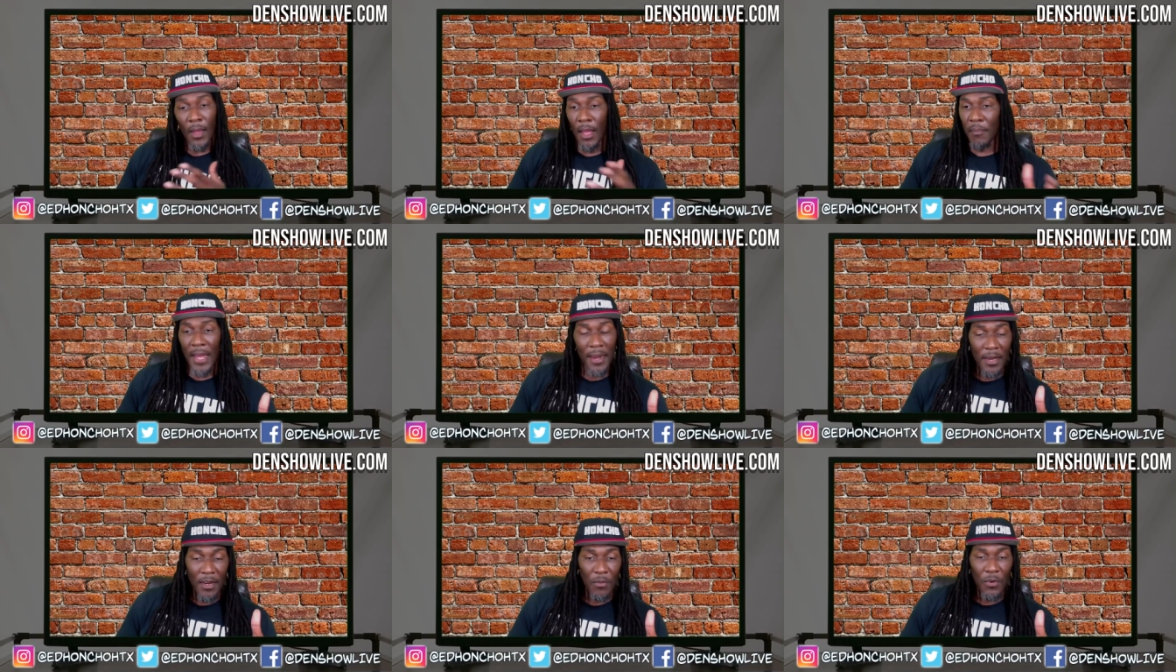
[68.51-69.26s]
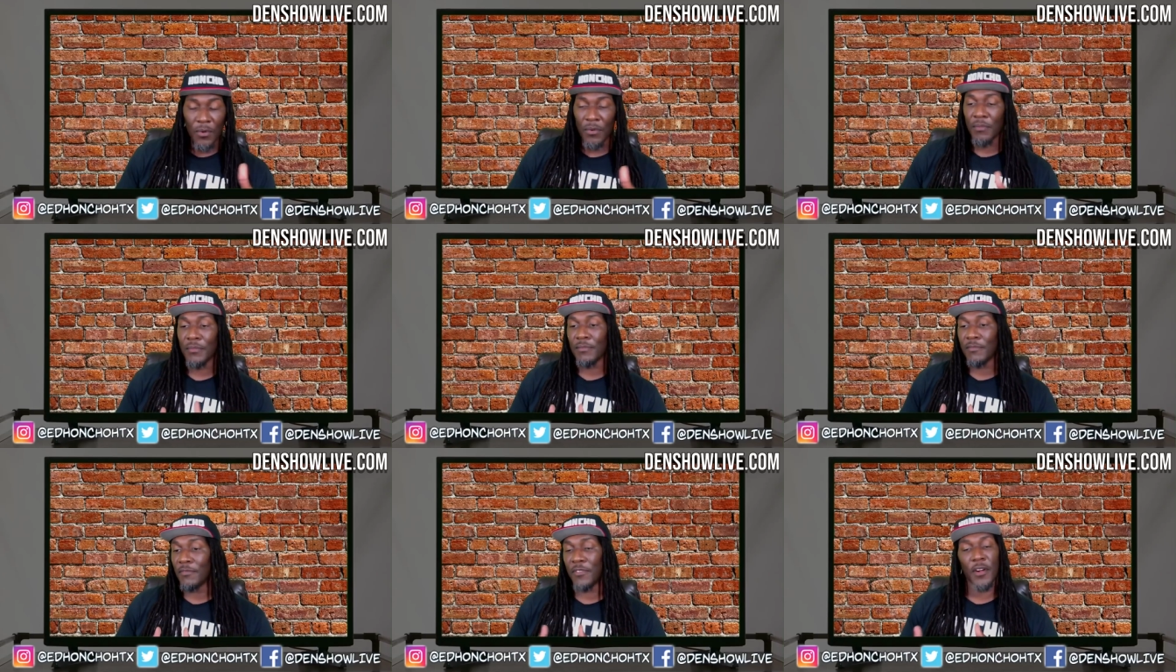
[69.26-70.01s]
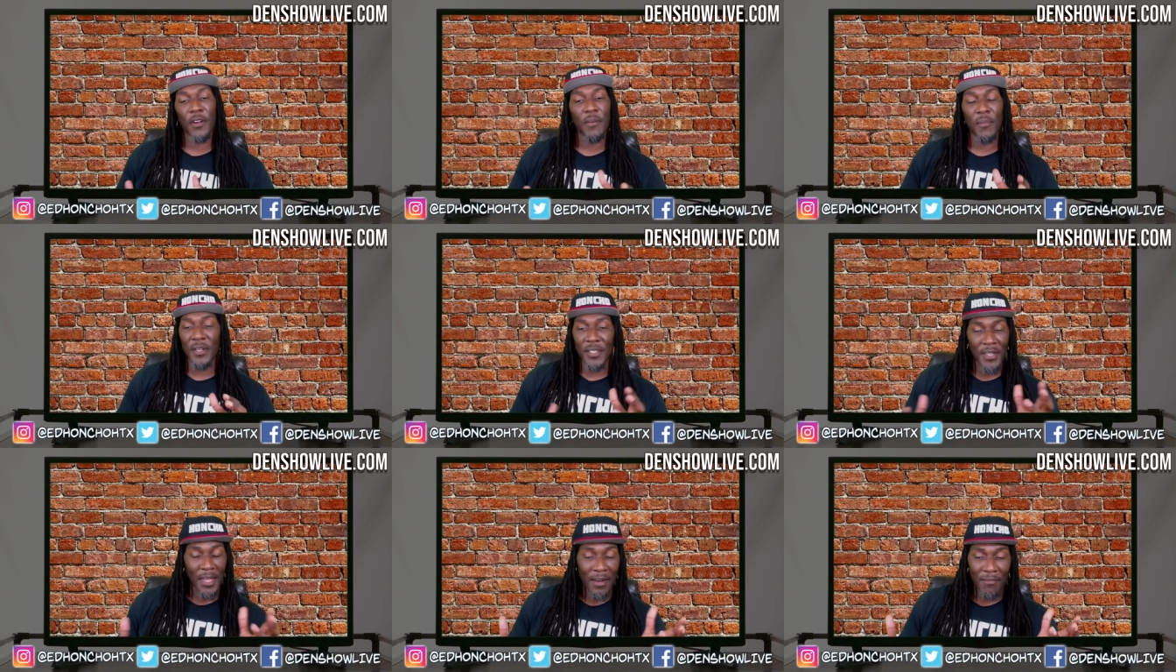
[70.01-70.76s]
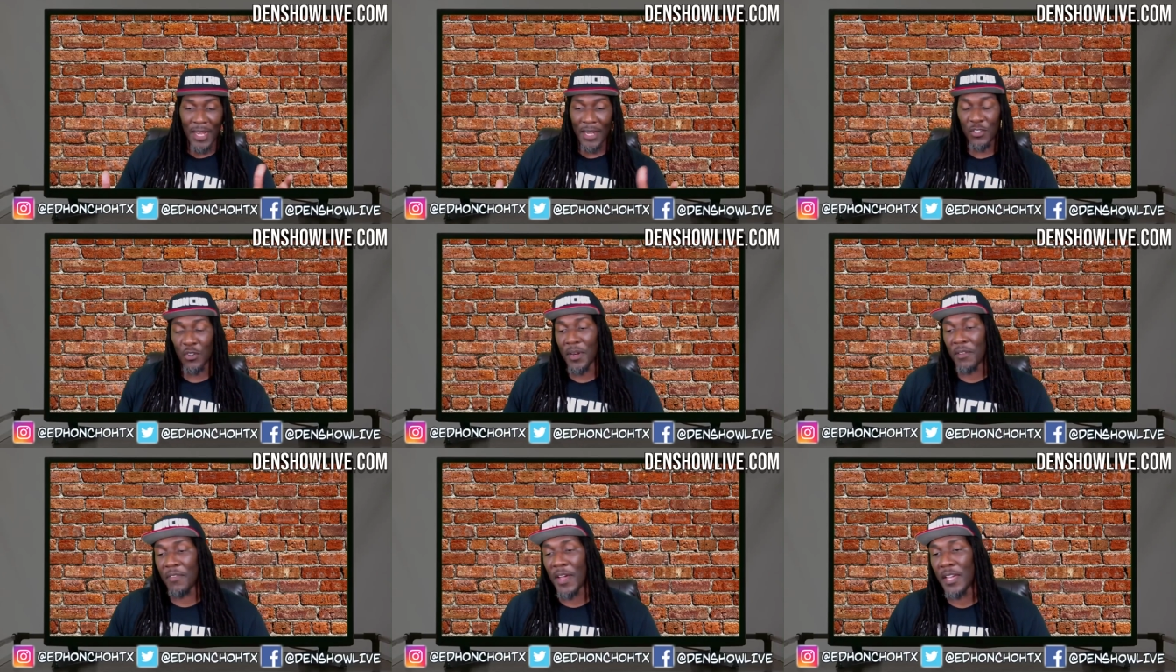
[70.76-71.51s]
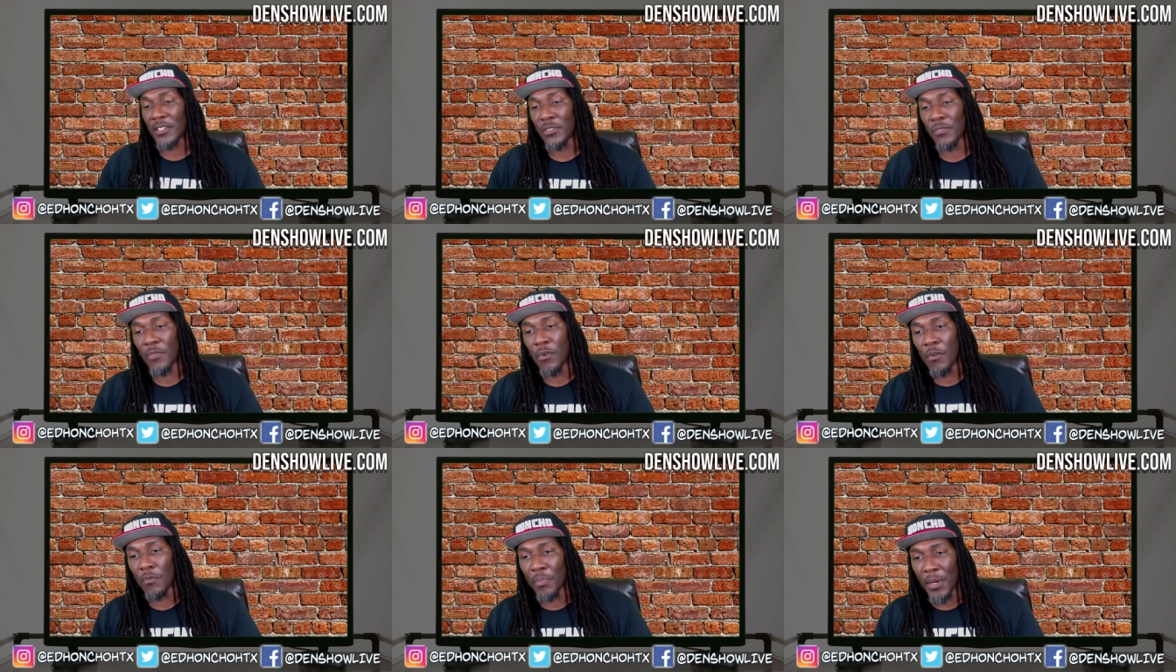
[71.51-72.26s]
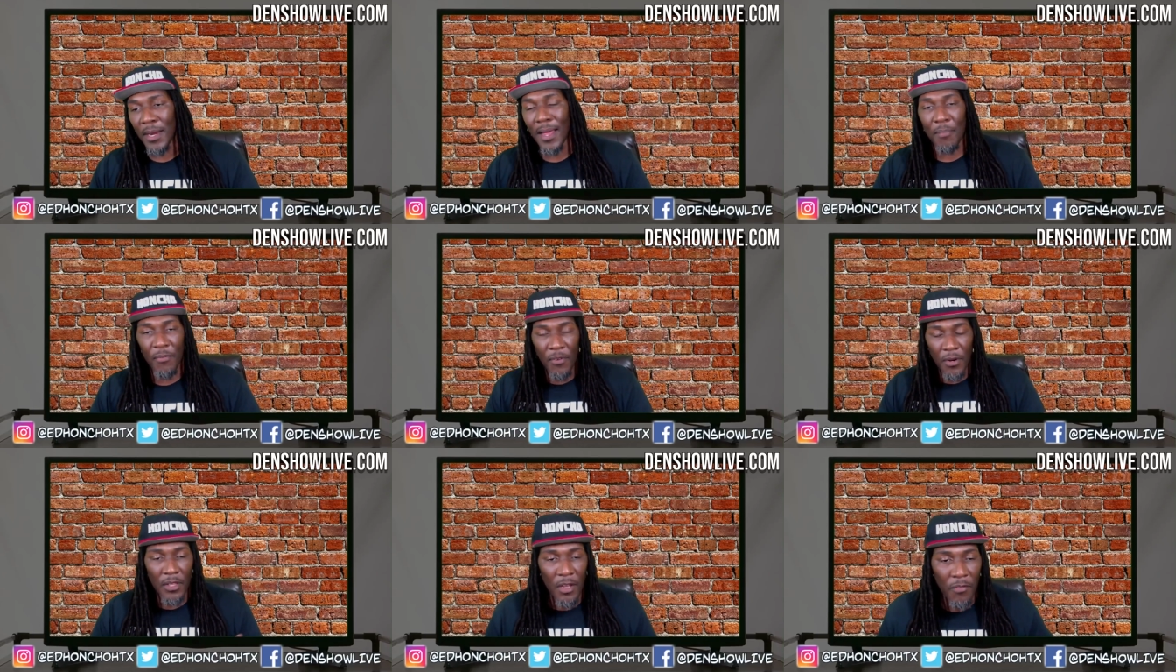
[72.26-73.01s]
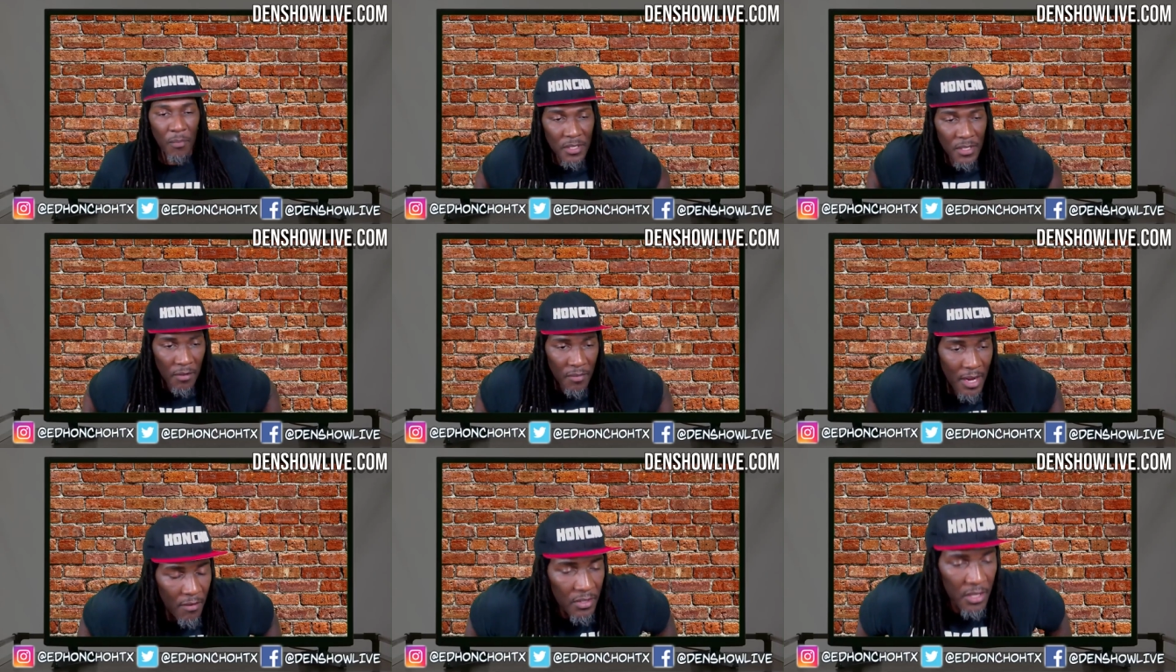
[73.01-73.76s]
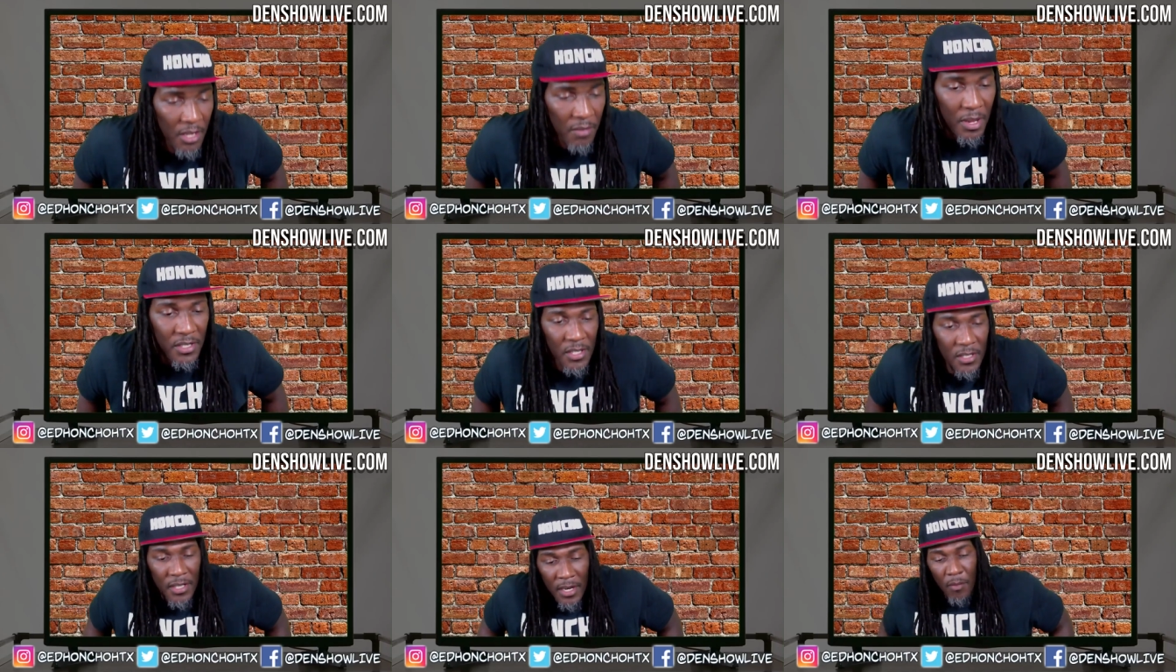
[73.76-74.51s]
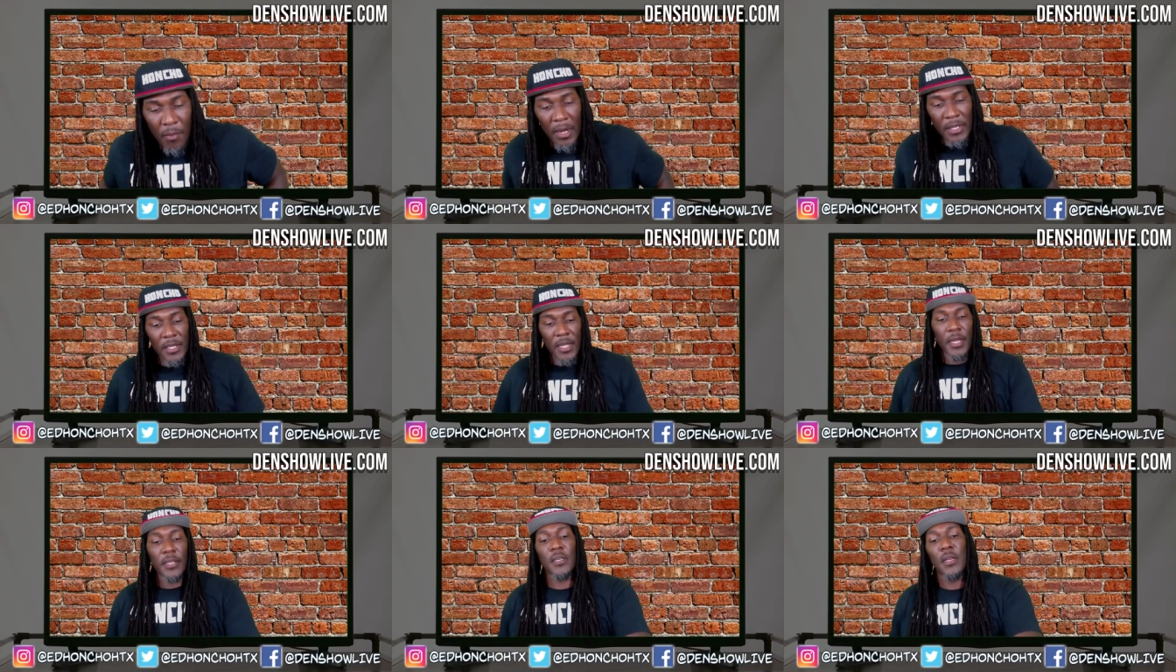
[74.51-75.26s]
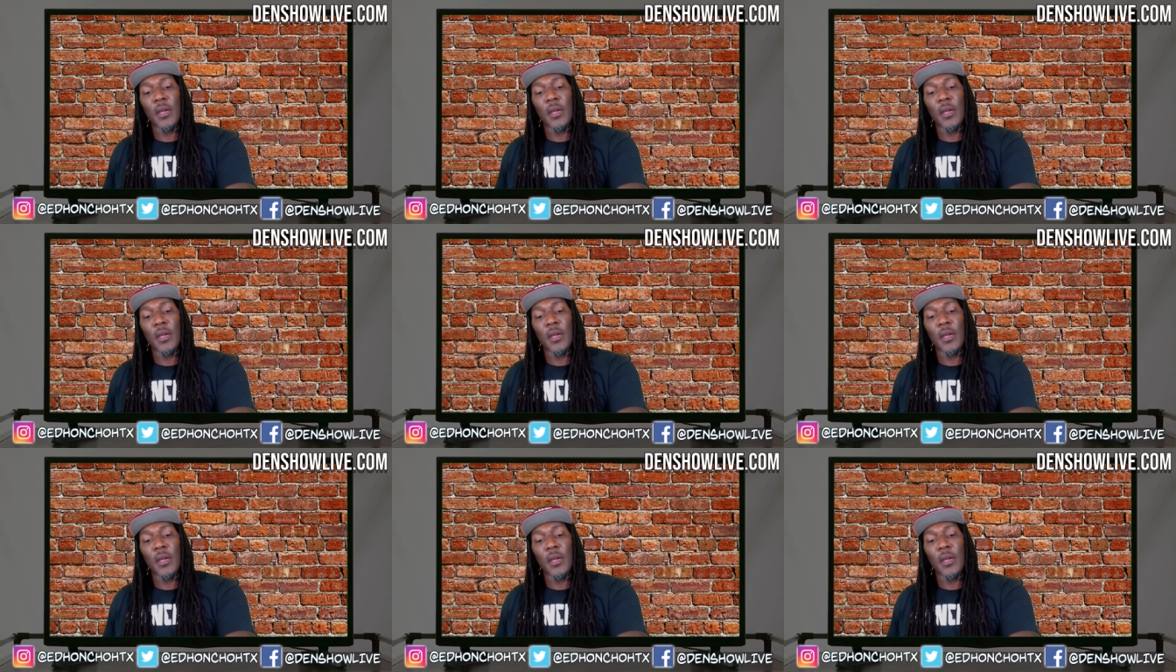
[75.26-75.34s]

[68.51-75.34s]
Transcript: I'm not liberal very much and not, not too many fashions are formed, but I prefer to think to myself, not everything makes sense that everybody says.